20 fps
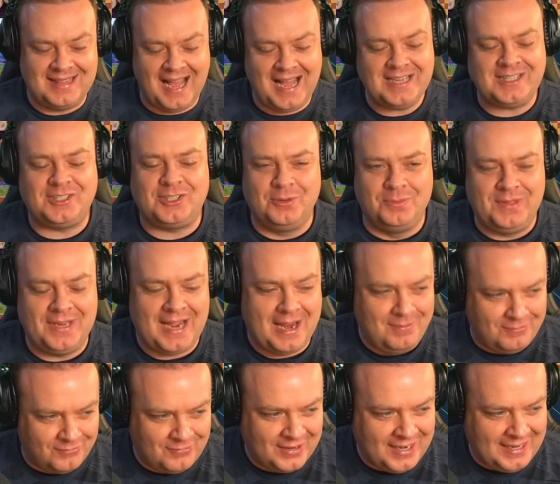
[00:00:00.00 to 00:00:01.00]
that's something
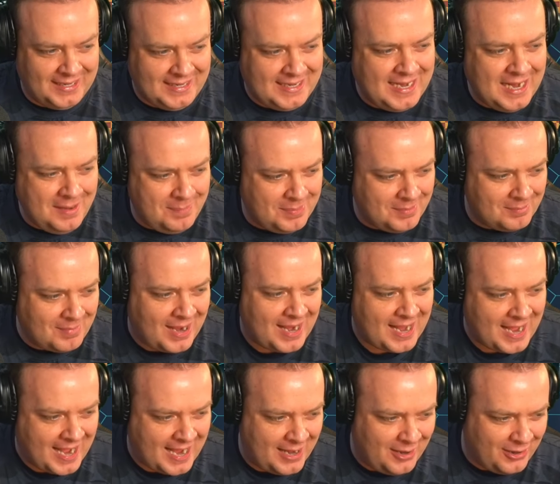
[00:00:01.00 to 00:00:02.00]
I'm really keeping
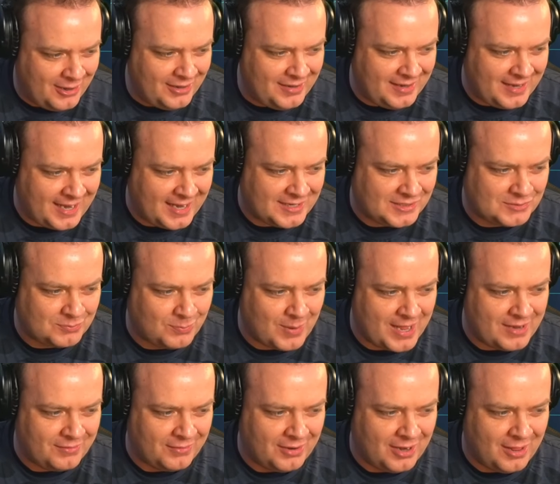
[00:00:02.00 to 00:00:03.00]
my eye on is
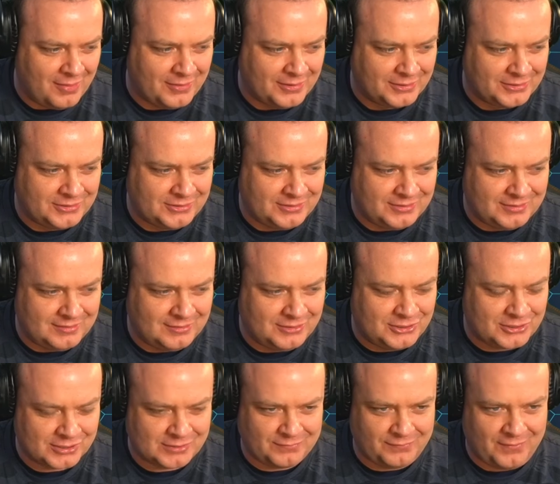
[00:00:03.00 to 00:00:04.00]
whether or not they'll
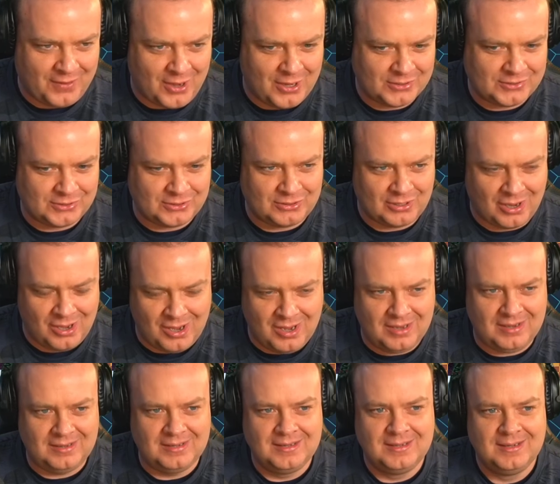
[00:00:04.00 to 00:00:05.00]
just
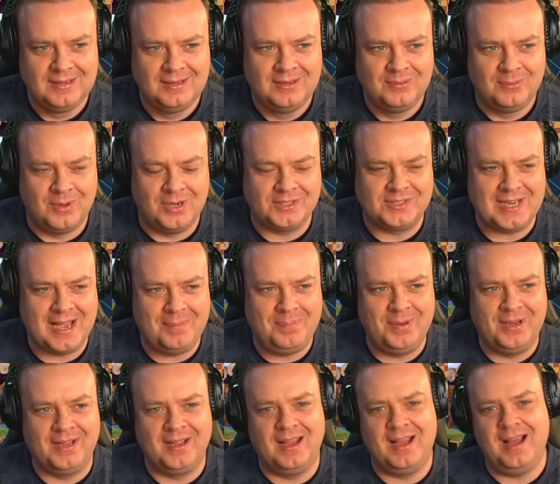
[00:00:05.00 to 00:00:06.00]
forestall what's
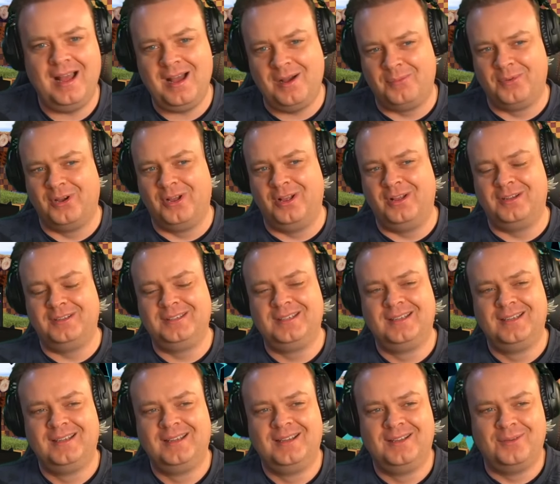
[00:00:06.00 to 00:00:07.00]
happening at our
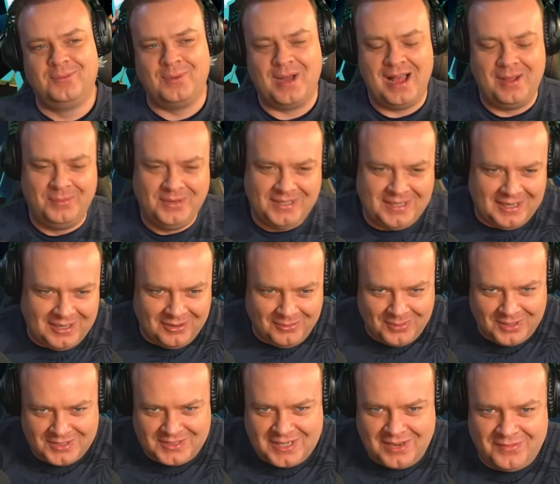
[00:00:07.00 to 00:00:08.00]
world while we
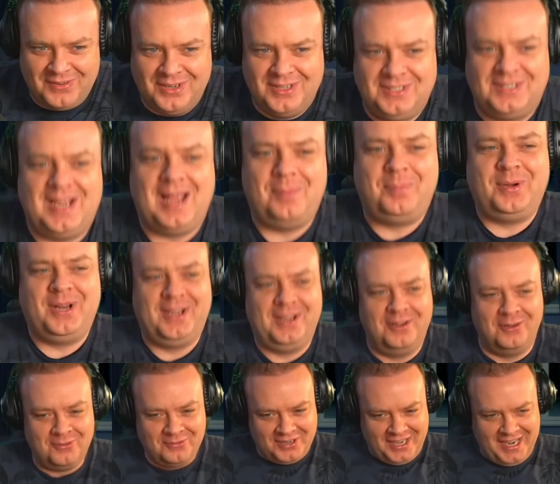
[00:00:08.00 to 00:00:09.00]
deal whatever's
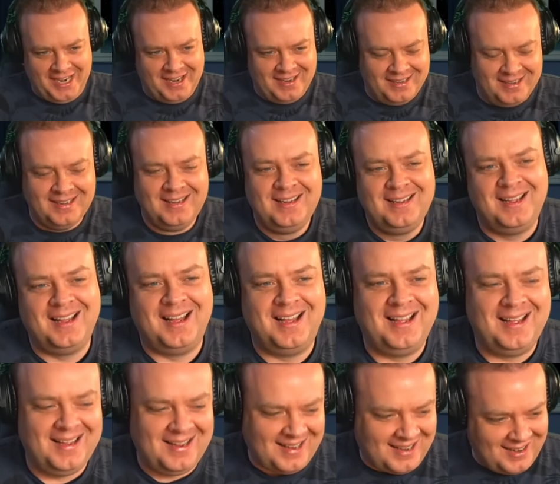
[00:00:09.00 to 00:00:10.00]
happening over here.
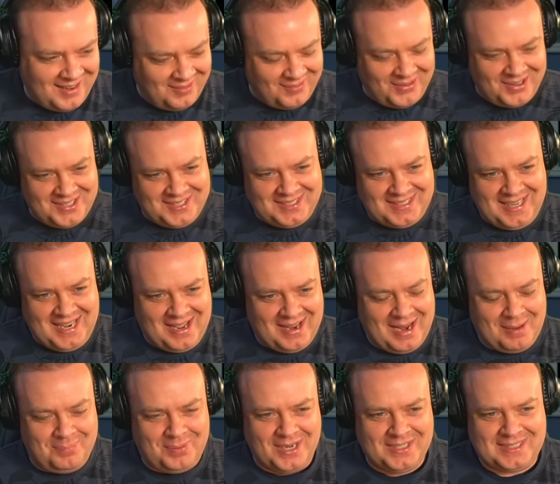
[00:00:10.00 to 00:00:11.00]
Uh, and I want to see
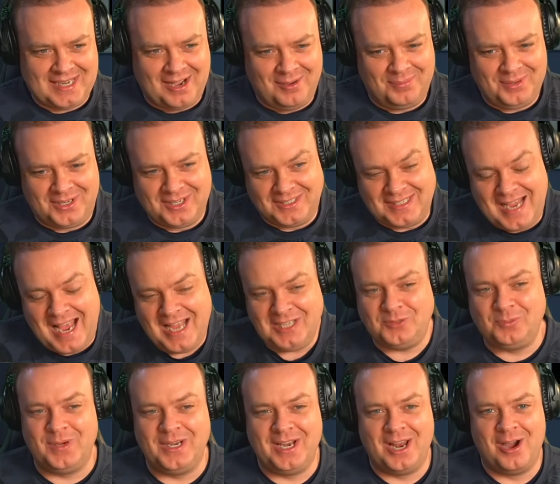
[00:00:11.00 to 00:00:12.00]
how that plays out because,
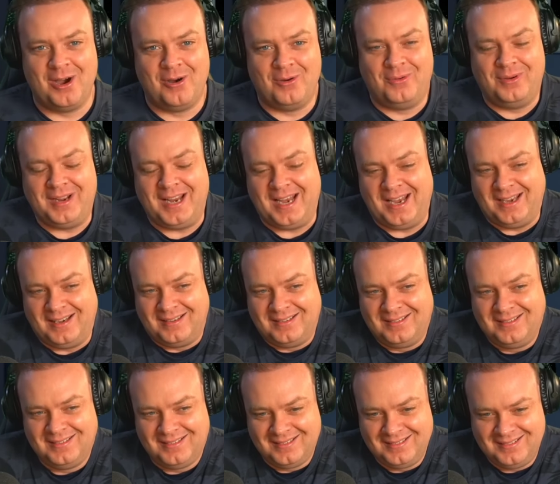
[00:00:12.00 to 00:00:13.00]
as we know
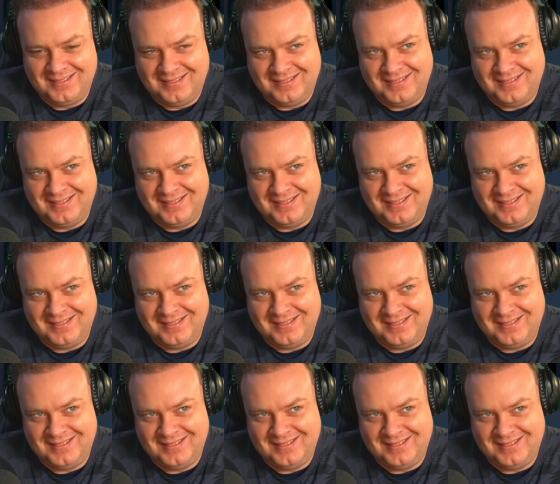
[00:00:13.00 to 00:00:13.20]
in